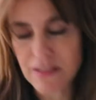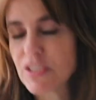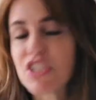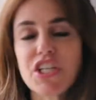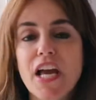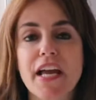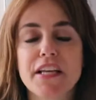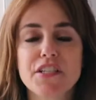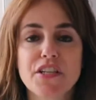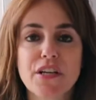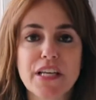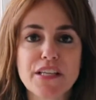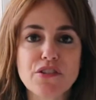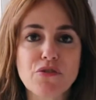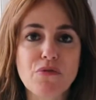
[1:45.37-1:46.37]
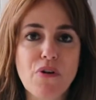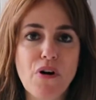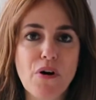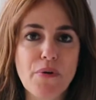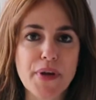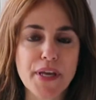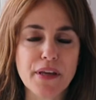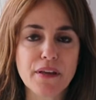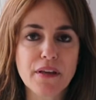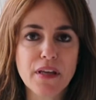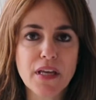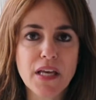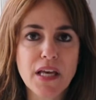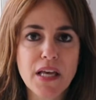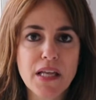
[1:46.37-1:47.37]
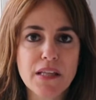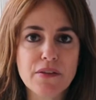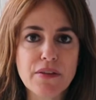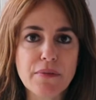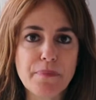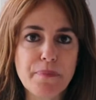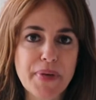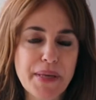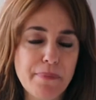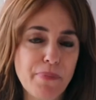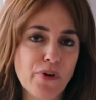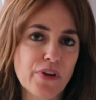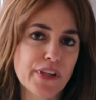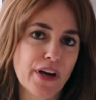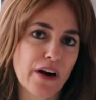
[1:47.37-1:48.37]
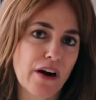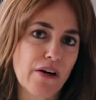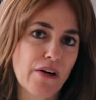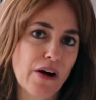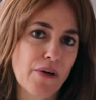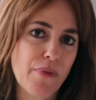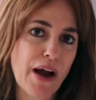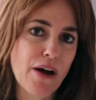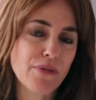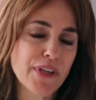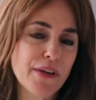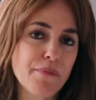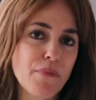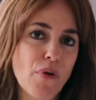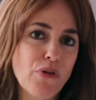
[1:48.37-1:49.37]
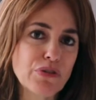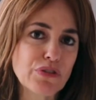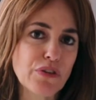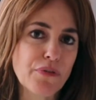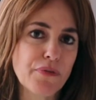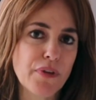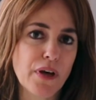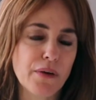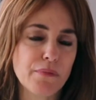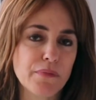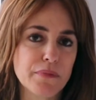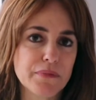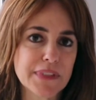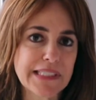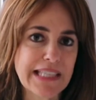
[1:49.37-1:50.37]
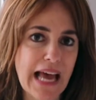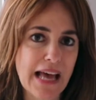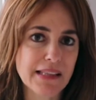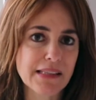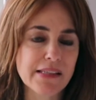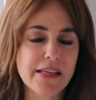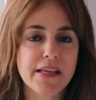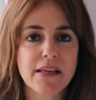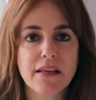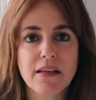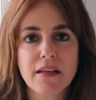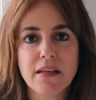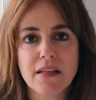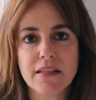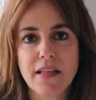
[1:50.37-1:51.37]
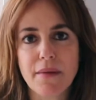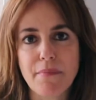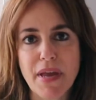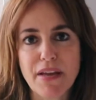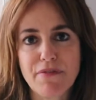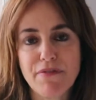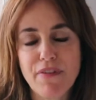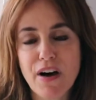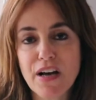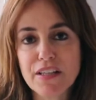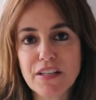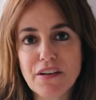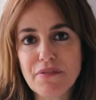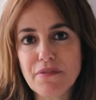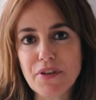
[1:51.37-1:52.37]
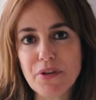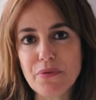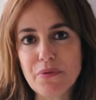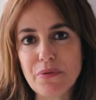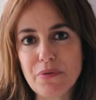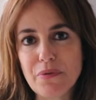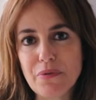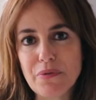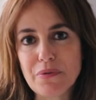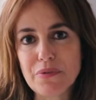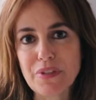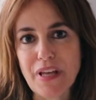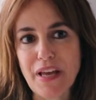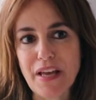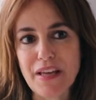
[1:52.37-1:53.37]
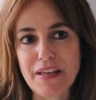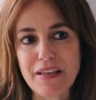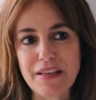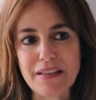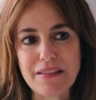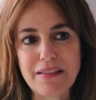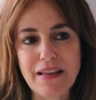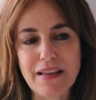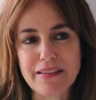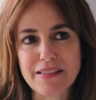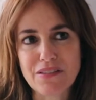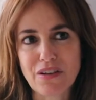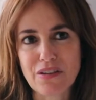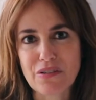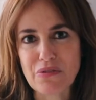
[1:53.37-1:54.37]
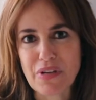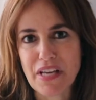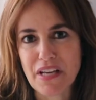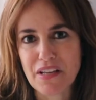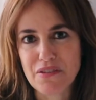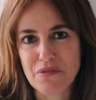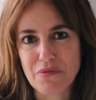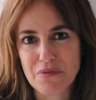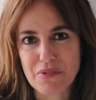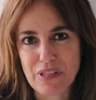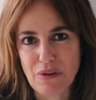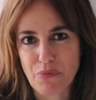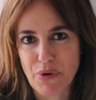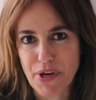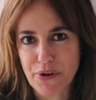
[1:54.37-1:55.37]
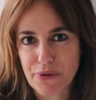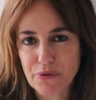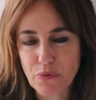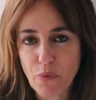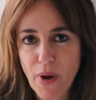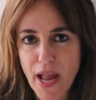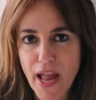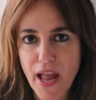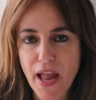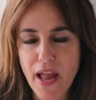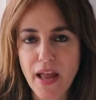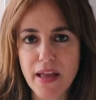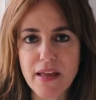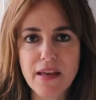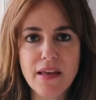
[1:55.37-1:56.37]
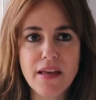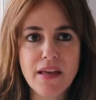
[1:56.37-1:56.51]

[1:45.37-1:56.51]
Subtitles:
changing, is growing, the people that are around him, most of them, sadly, they make fun of you, they start looking at you in a weird way.